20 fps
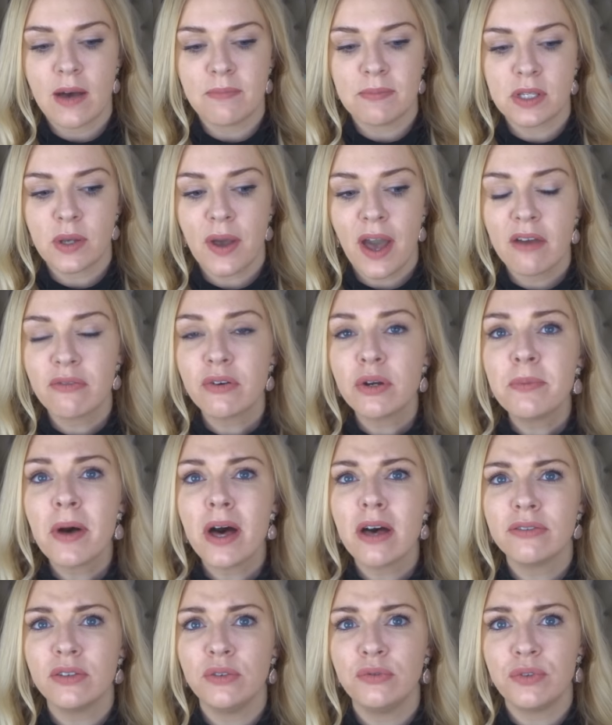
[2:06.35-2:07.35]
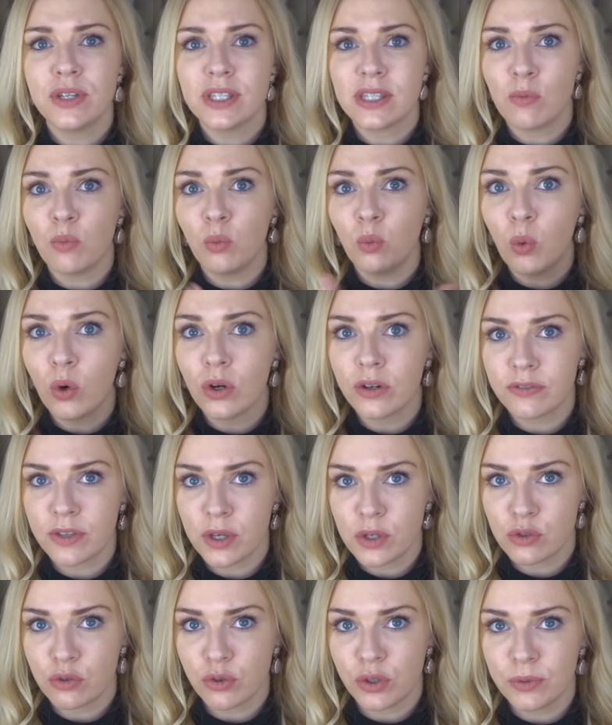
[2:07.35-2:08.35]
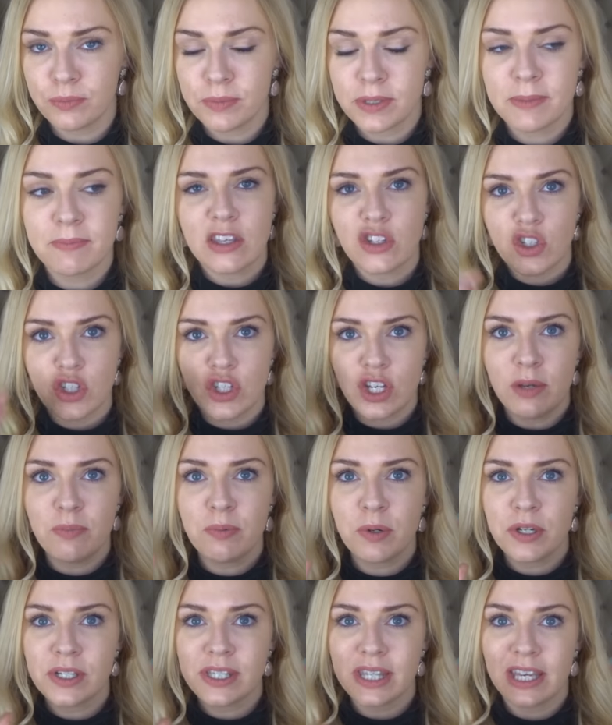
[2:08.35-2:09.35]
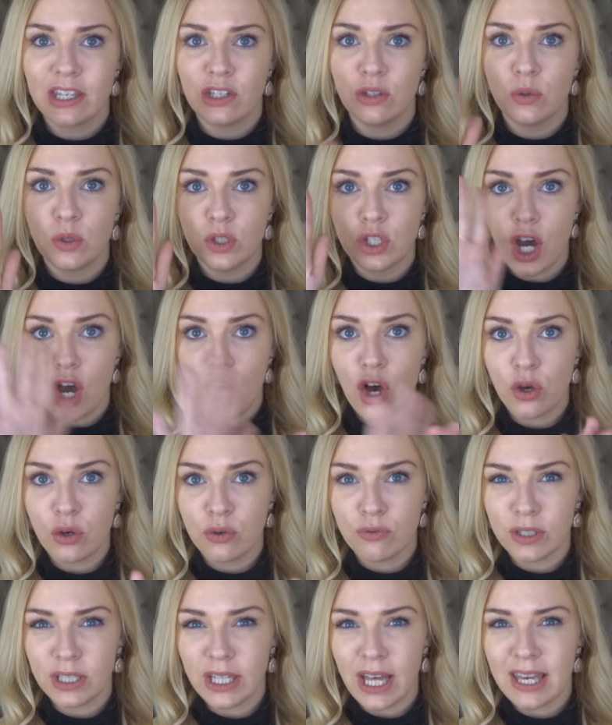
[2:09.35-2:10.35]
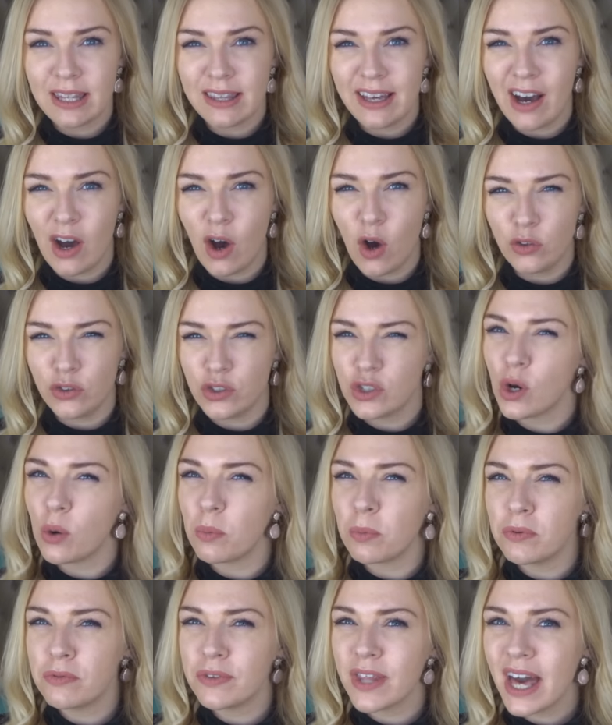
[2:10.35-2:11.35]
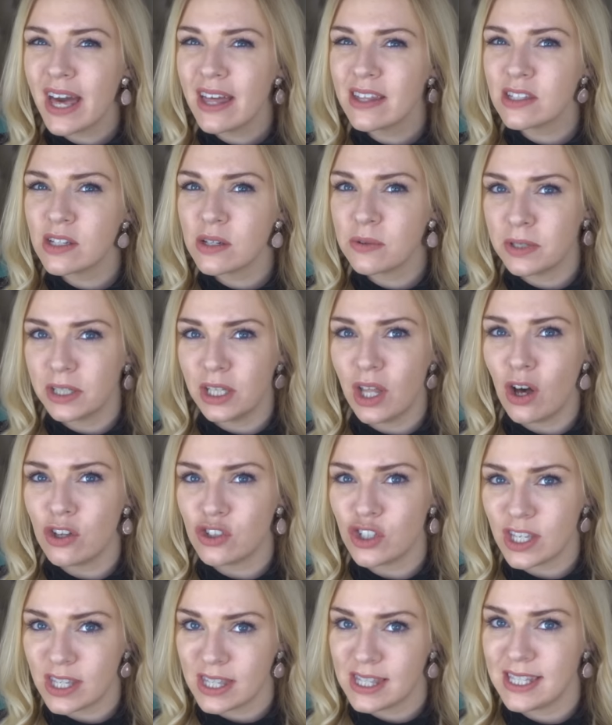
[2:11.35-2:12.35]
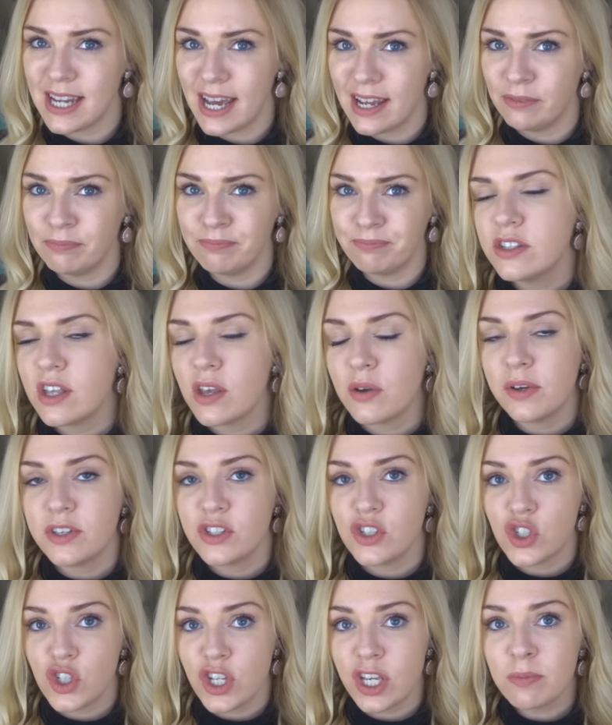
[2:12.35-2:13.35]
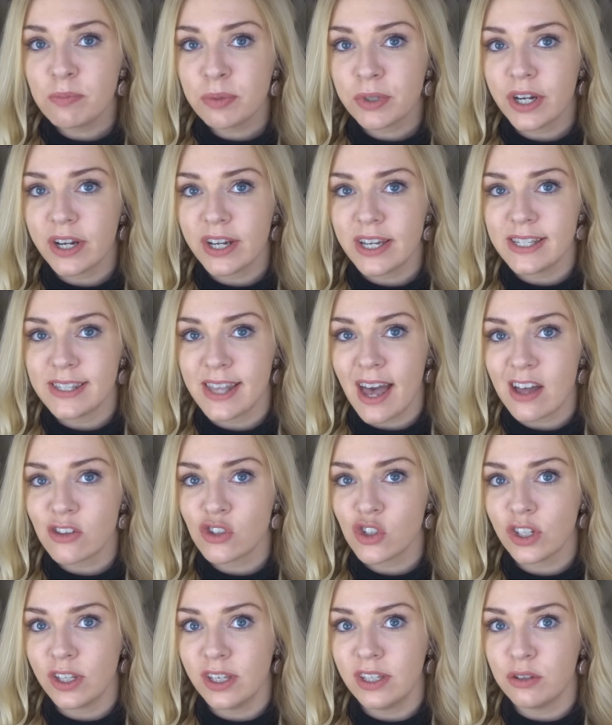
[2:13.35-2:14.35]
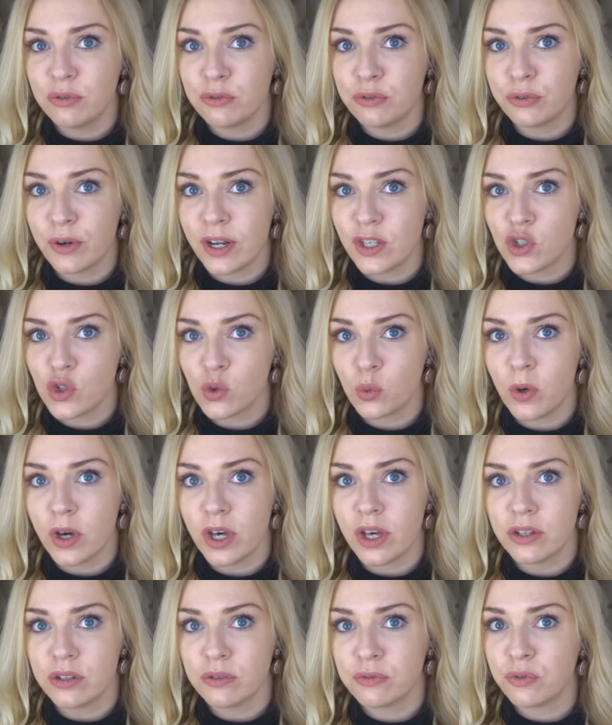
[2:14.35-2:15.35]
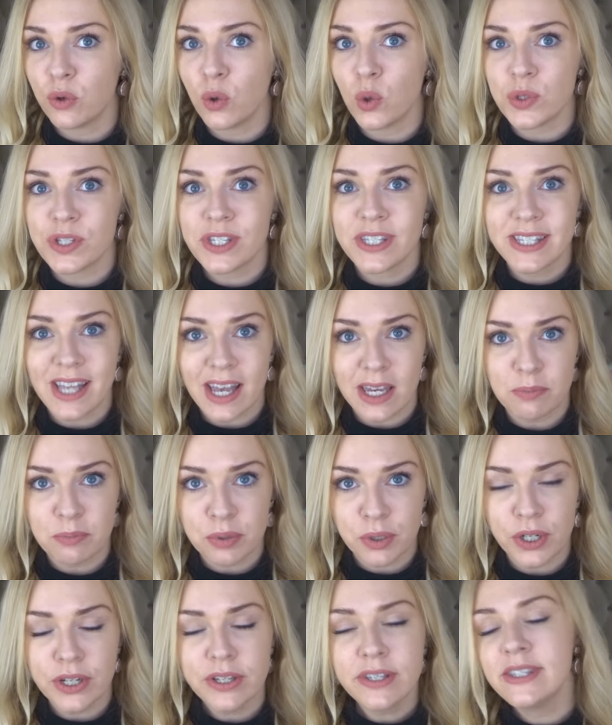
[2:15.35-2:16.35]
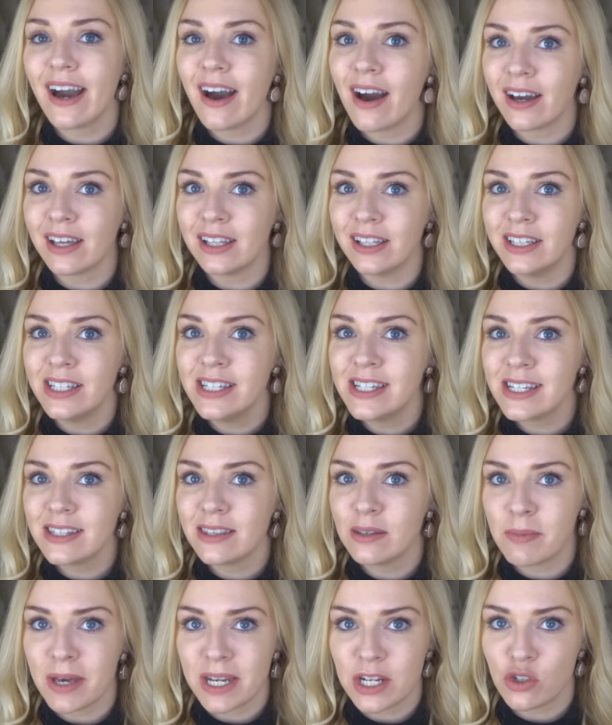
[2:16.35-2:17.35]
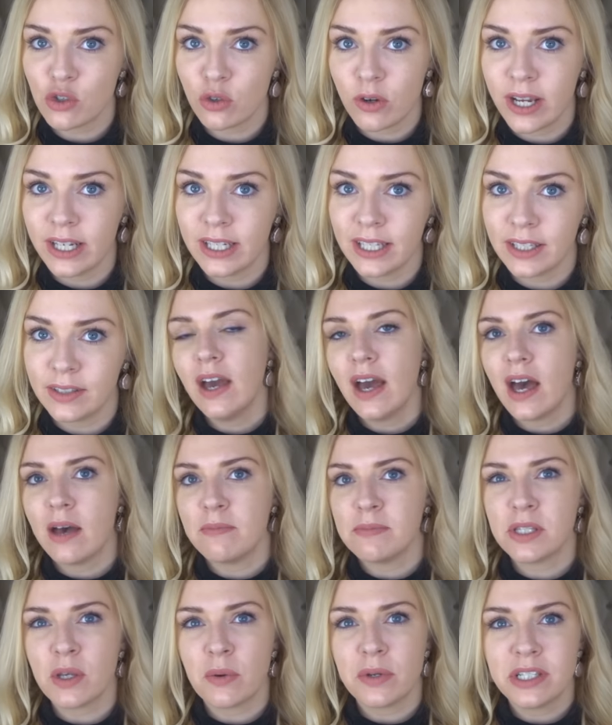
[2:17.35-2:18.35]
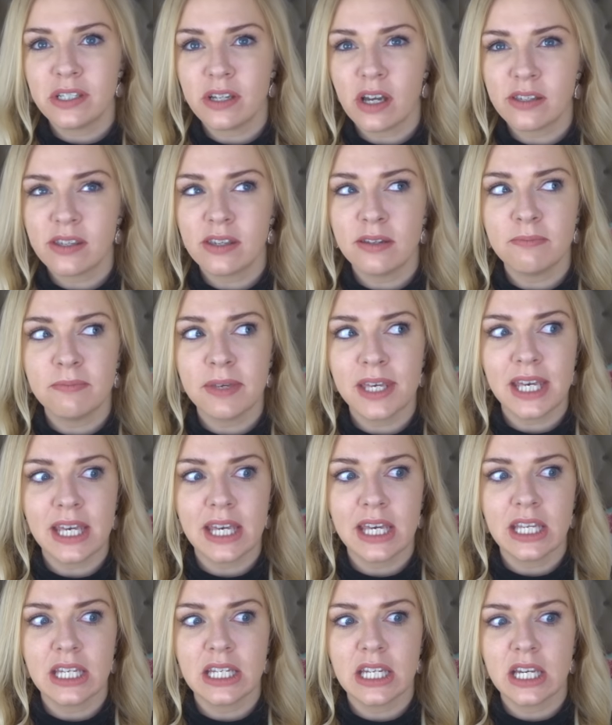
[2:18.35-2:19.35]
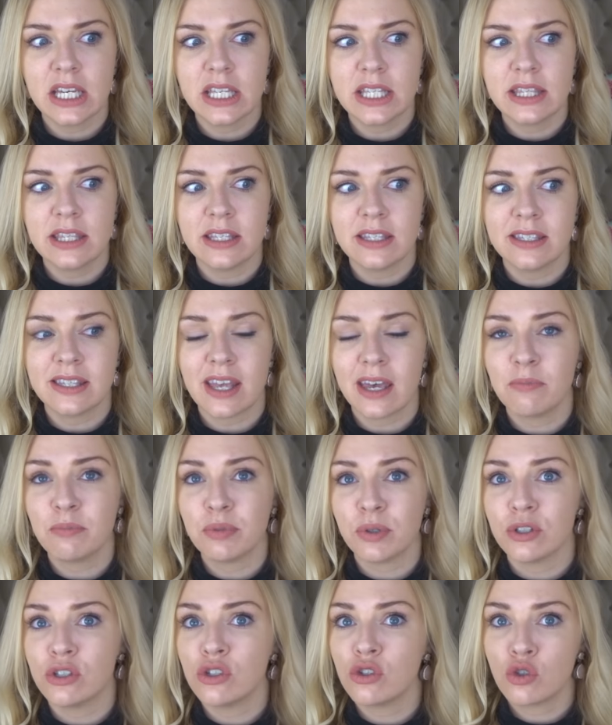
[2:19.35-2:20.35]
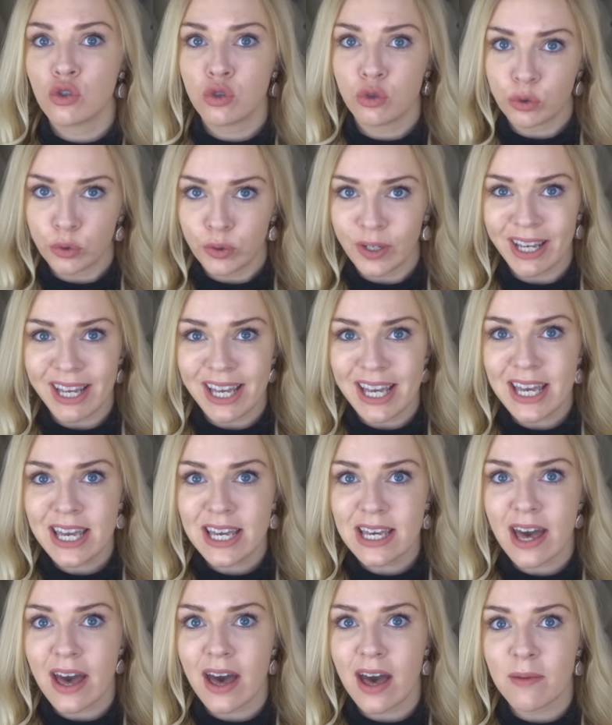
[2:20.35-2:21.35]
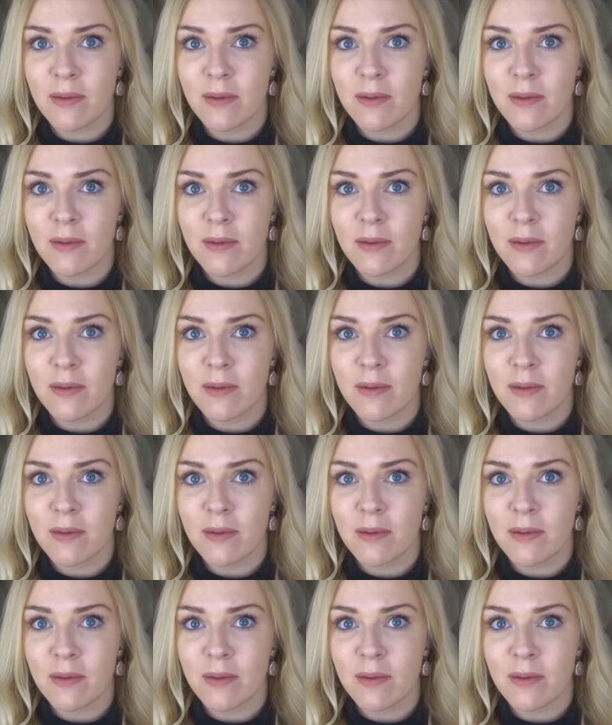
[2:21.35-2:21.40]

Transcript: So every perfume fits in one of those groups. Chypre is like you could overlay that on top of that to a large extent. So Chypre is actually the French word for Cyprus island in the Mediterranean. So it doesn't mean the cypress tree,